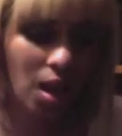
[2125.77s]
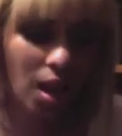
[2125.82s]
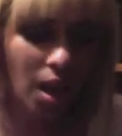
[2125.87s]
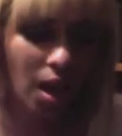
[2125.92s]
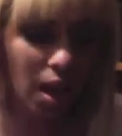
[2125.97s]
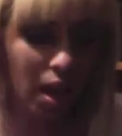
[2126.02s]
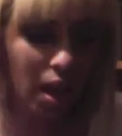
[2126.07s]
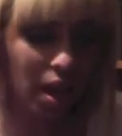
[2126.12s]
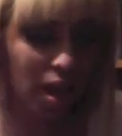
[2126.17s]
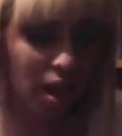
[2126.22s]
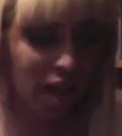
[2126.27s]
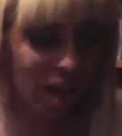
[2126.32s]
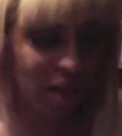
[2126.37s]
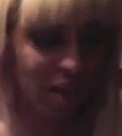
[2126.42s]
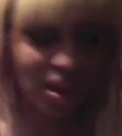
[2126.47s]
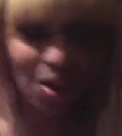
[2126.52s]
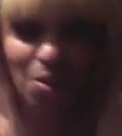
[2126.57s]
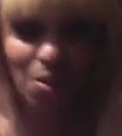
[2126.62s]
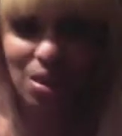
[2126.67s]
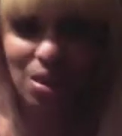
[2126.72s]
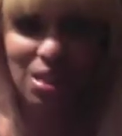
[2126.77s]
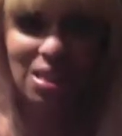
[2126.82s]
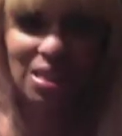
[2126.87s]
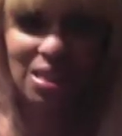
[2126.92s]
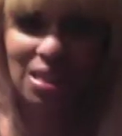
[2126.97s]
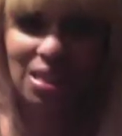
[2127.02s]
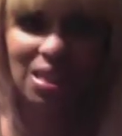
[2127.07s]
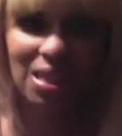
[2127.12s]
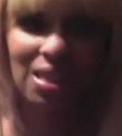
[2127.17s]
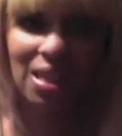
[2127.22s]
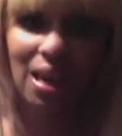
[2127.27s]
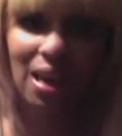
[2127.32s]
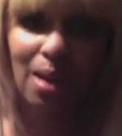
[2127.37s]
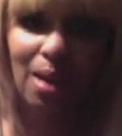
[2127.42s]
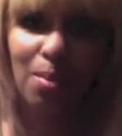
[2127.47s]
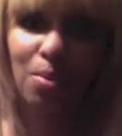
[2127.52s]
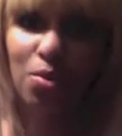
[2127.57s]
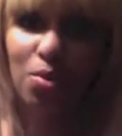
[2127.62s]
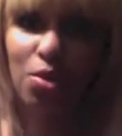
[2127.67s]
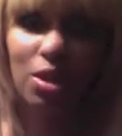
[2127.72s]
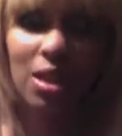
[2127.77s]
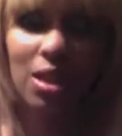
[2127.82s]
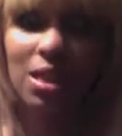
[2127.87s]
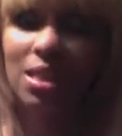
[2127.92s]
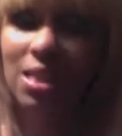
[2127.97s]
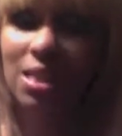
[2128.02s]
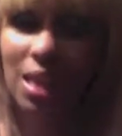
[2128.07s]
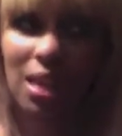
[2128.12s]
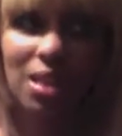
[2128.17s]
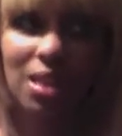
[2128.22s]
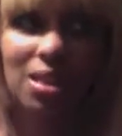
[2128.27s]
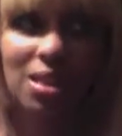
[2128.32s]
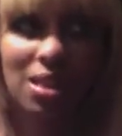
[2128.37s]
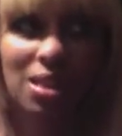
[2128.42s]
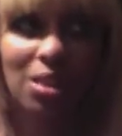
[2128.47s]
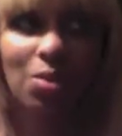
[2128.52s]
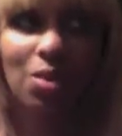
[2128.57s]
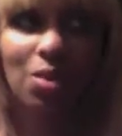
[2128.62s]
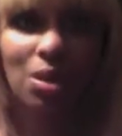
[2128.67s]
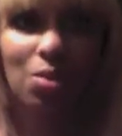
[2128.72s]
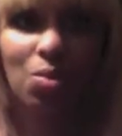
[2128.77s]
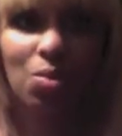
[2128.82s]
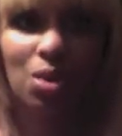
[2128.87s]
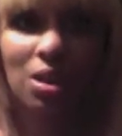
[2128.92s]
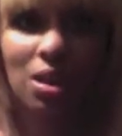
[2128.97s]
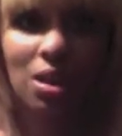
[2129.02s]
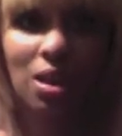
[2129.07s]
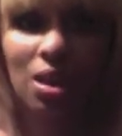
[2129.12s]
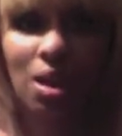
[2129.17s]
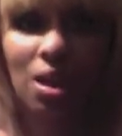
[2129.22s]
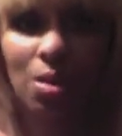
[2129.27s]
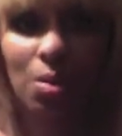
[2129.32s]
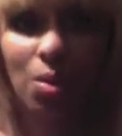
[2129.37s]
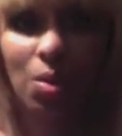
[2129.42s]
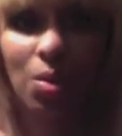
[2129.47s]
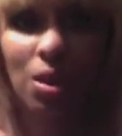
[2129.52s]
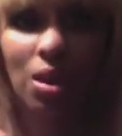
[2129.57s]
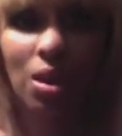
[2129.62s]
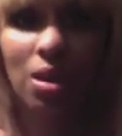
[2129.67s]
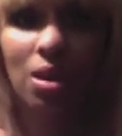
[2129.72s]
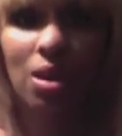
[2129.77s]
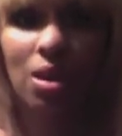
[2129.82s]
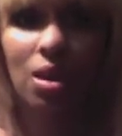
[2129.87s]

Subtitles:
I can't wait to see it. I'm really excited to see what they're coming with.